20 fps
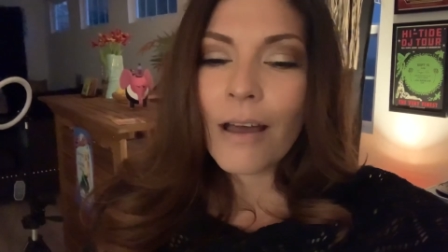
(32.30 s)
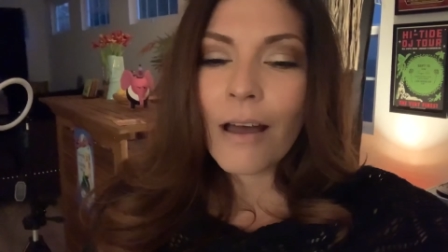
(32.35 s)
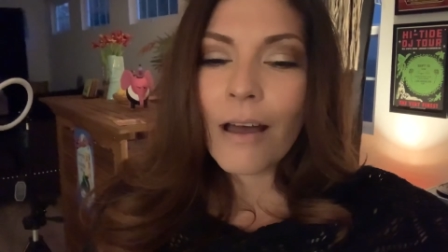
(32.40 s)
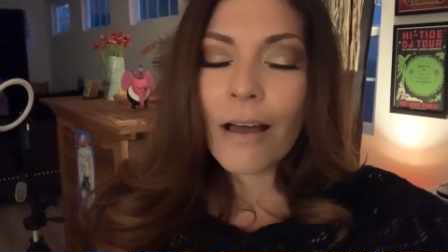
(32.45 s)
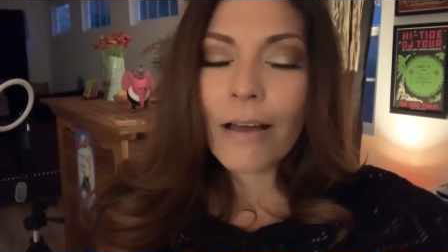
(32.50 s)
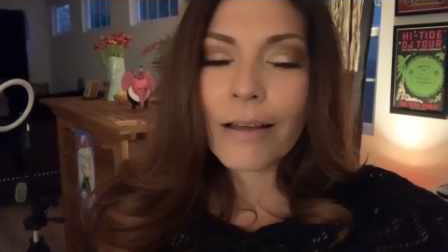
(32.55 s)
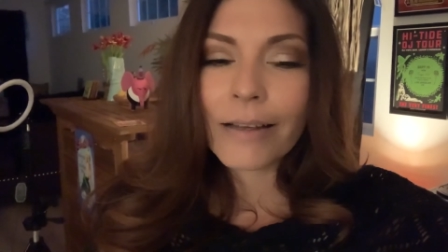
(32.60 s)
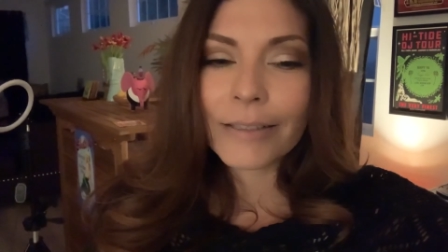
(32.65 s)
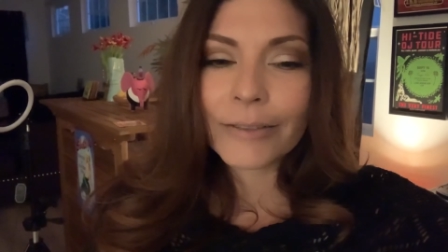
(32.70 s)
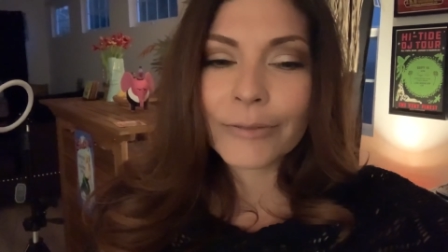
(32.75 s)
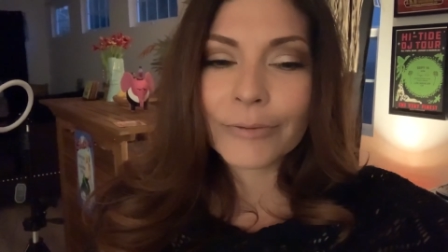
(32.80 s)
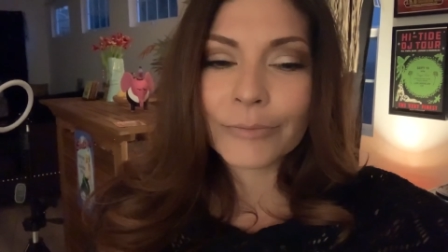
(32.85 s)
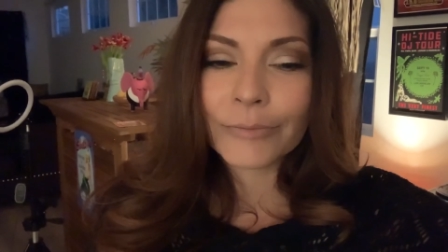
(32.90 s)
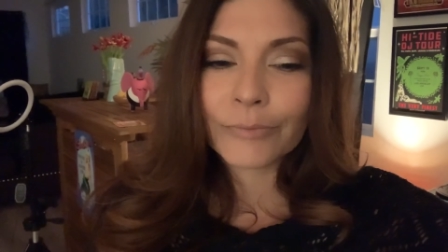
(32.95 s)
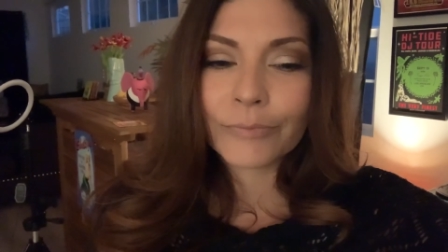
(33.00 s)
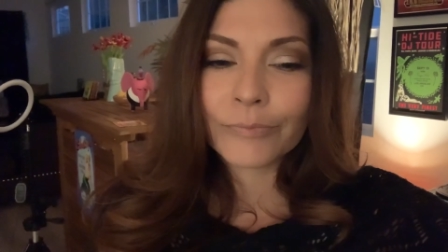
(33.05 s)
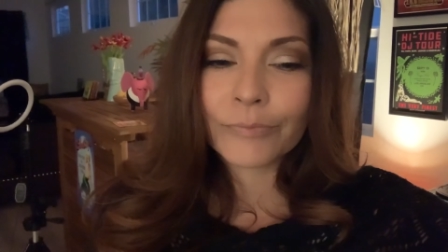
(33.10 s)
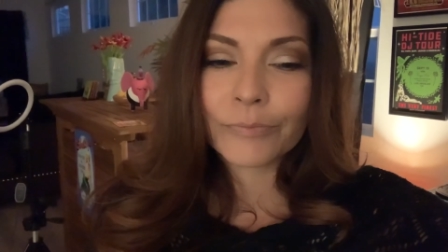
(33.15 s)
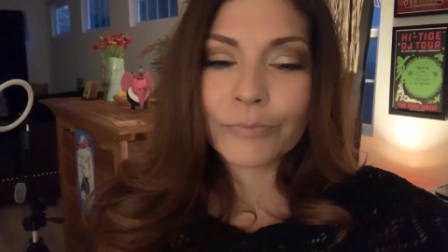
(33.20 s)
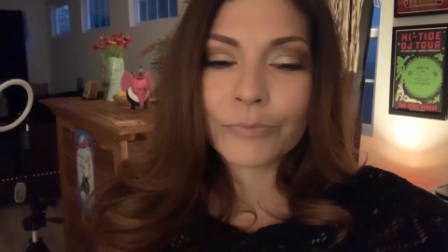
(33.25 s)
Um,
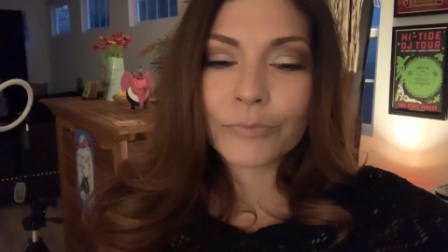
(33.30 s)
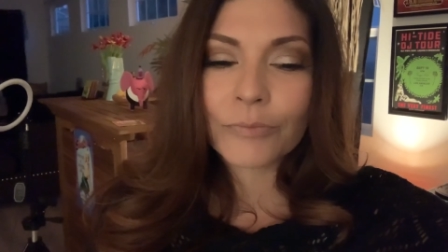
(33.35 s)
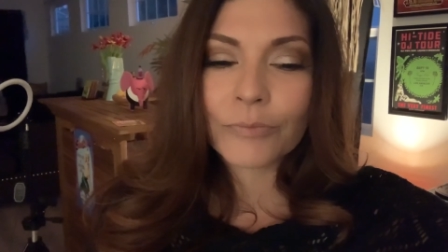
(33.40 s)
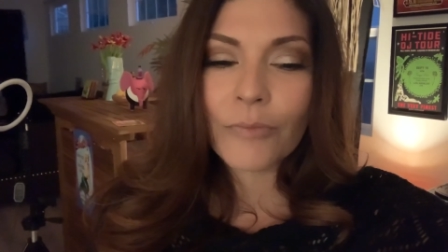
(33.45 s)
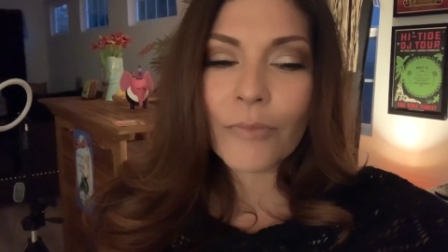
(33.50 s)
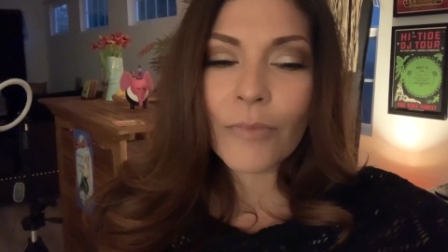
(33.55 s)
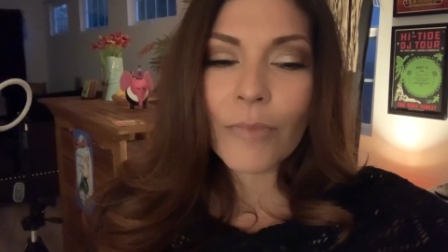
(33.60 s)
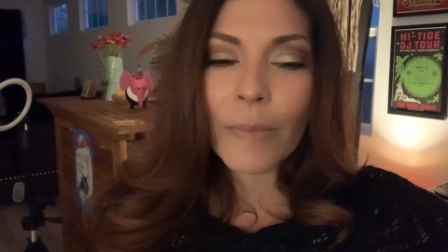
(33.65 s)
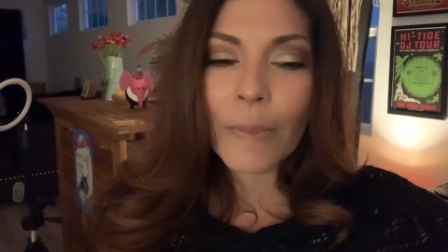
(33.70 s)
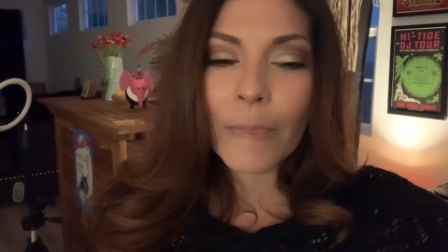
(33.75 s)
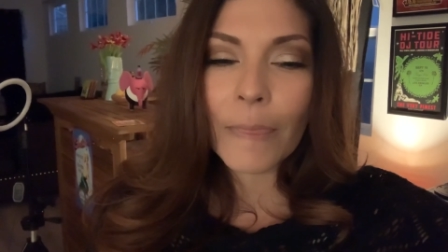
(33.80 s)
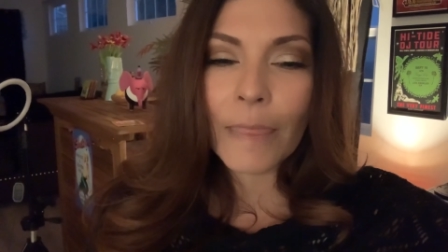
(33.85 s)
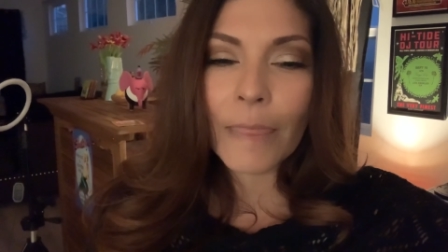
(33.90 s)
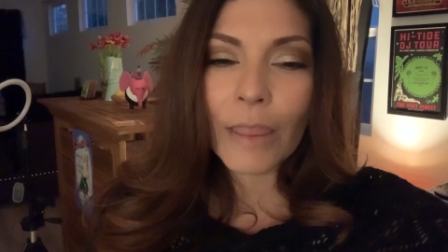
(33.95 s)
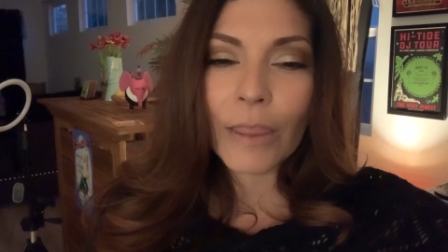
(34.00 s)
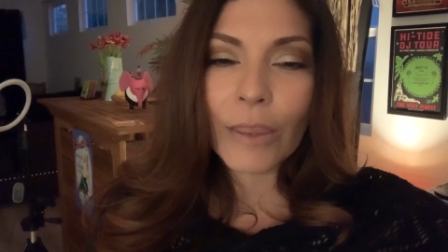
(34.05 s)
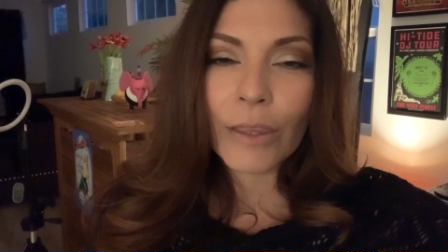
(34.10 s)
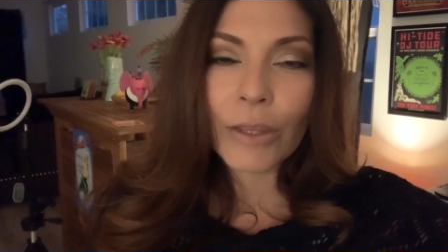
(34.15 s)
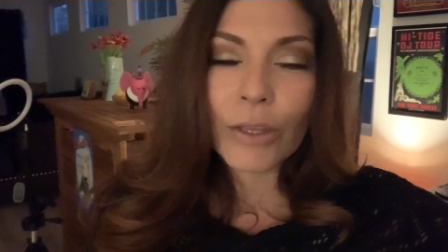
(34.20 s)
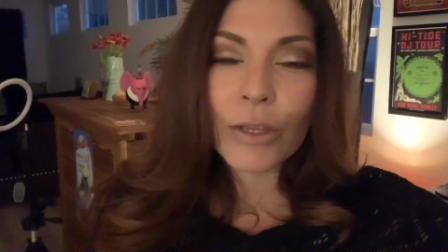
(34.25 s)

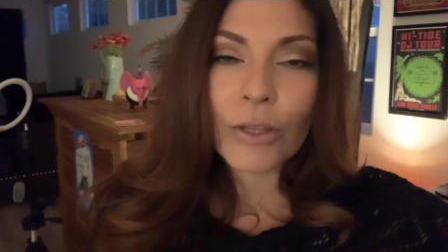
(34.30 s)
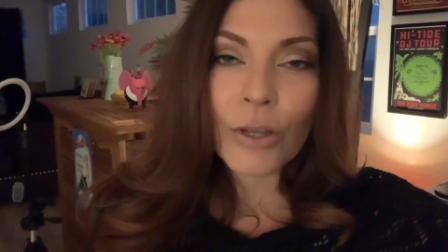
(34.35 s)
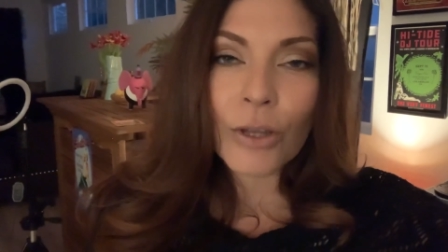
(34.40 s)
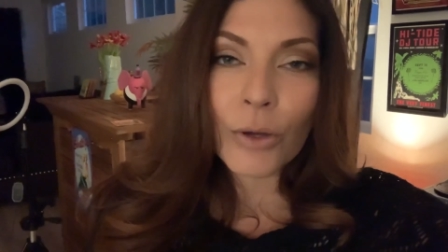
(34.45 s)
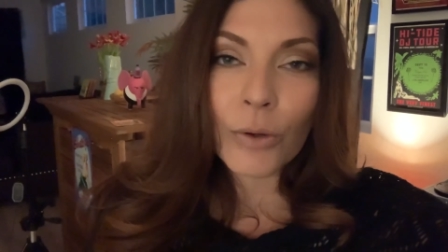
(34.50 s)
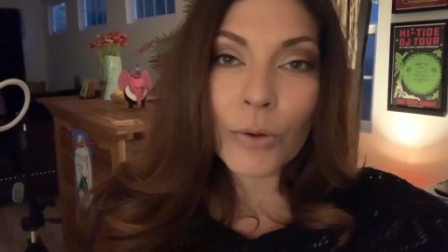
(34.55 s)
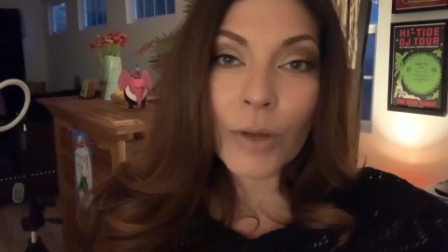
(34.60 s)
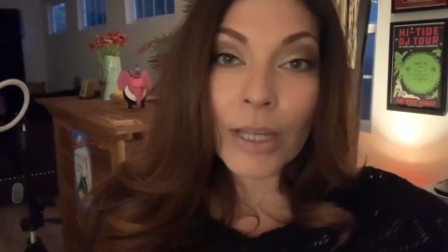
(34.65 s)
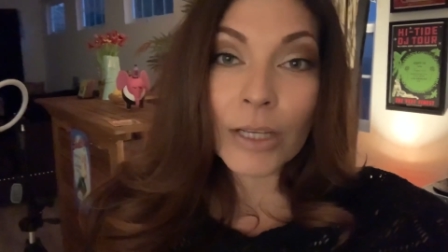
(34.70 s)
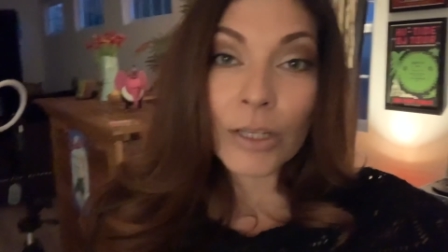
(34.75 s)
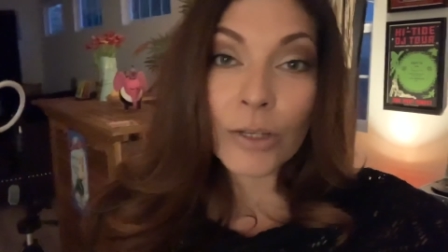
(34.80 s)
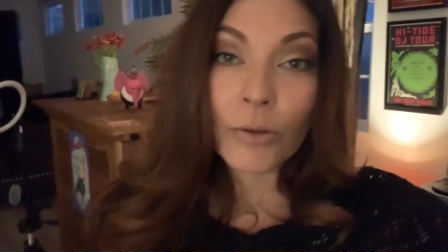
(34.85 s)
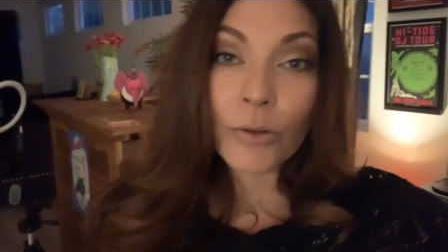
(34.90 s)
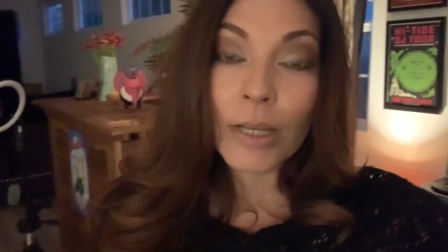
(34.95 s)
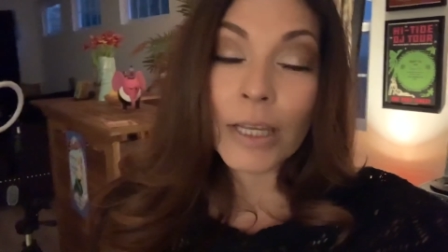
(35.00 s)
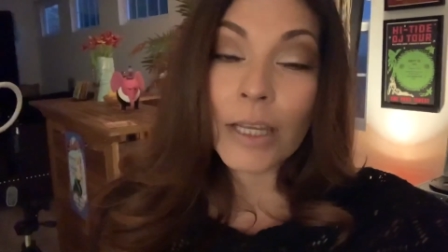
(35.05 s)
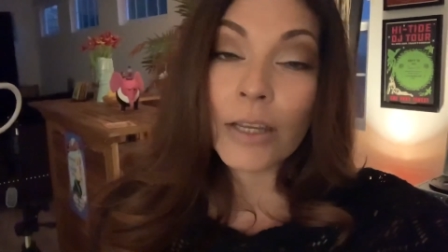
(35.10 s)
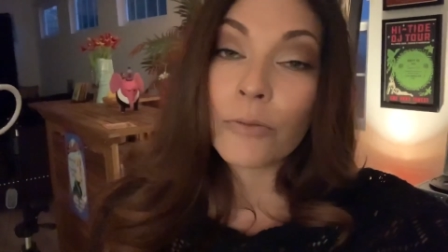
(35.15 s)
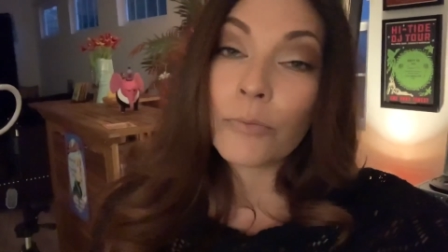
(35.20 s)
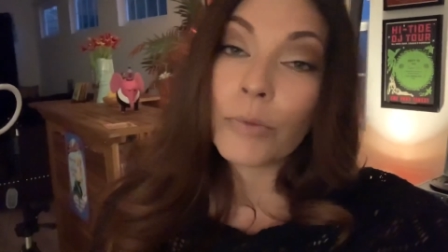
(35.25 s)
you know, I know I
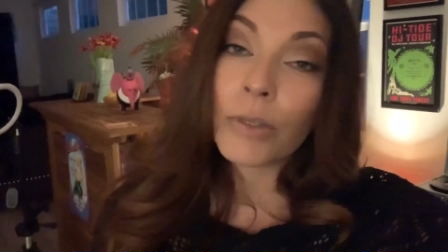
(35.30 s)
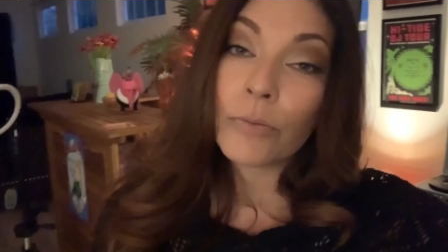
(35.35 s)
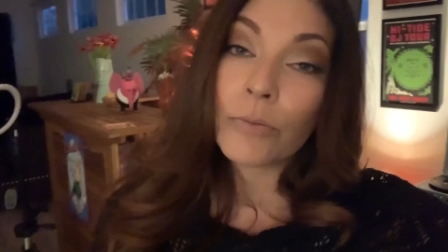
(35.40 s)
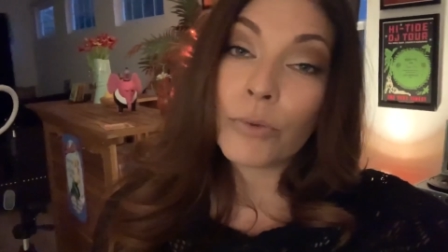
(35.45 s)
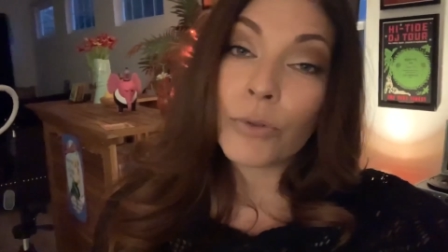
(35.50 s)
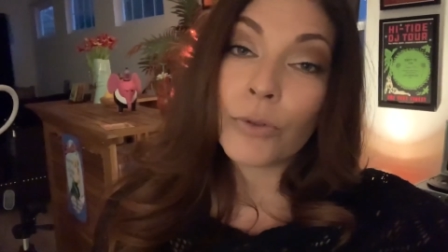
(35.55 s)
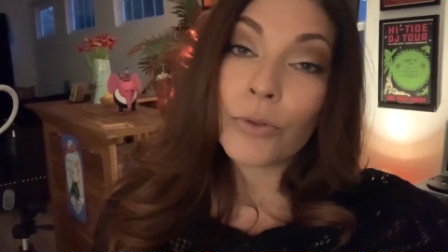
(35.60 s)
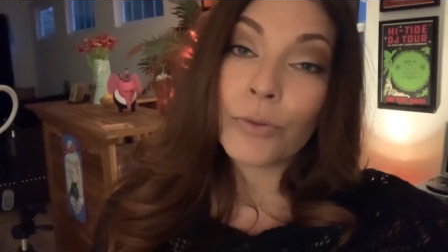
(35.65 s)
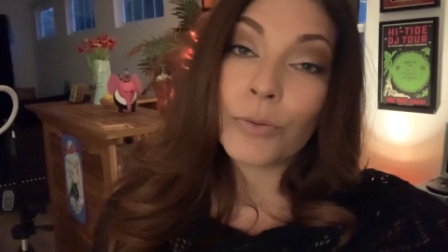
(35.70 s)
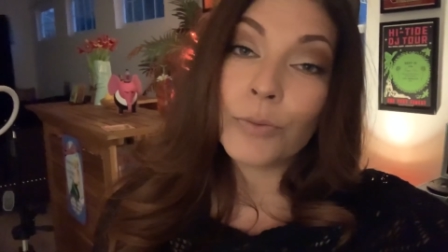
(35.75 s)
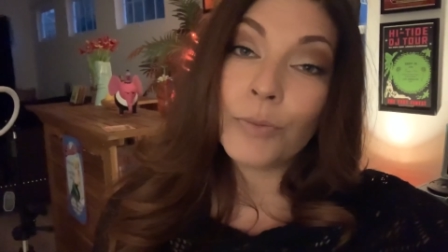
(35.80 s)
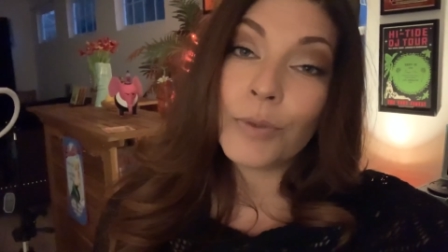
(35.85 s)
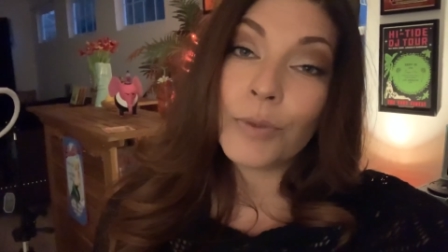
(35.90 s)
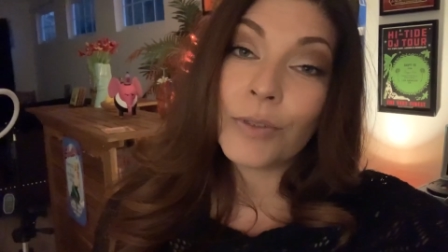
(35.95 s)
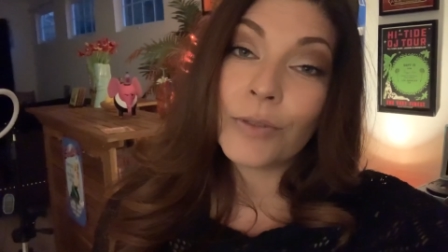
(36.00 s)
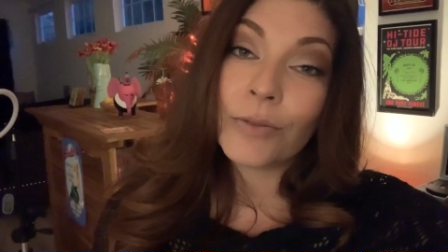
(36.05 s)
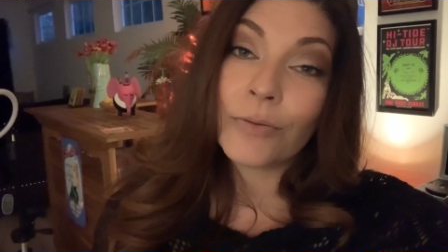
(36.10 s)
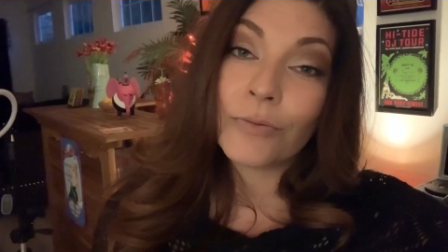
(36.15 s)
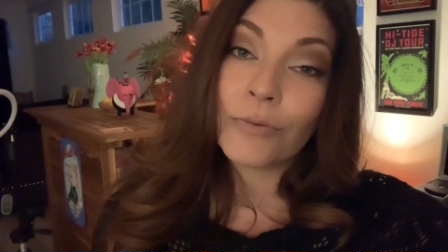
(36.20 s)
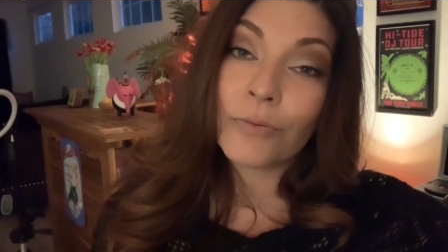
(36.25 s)
have big boobs.